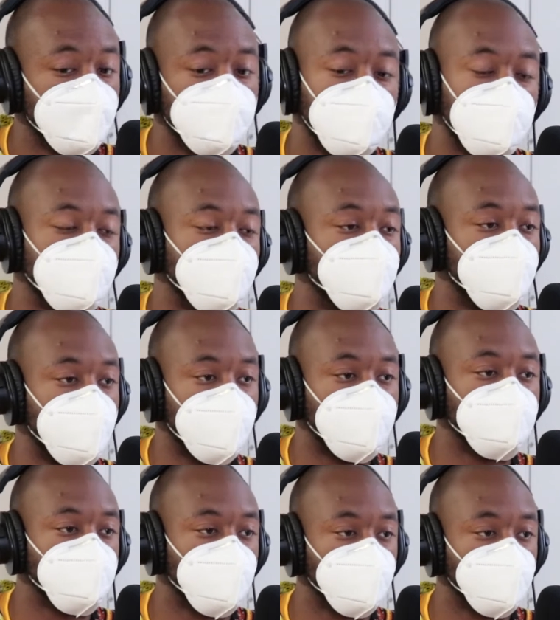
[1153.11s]
They're taking
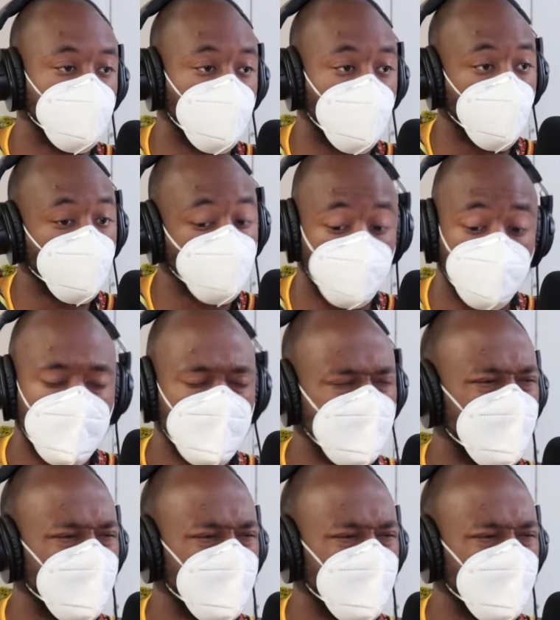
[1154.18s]
advantage of the culture.